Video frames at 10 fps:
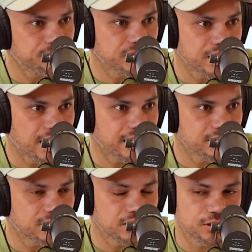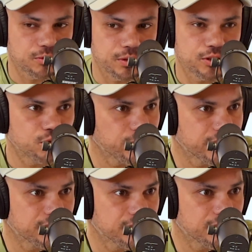Yeah, she's super
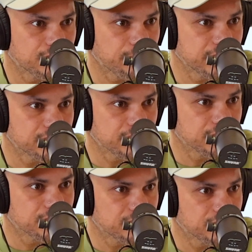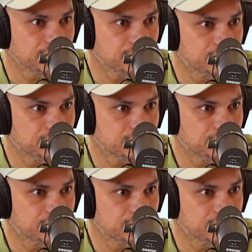sweet and amazing. Yeah.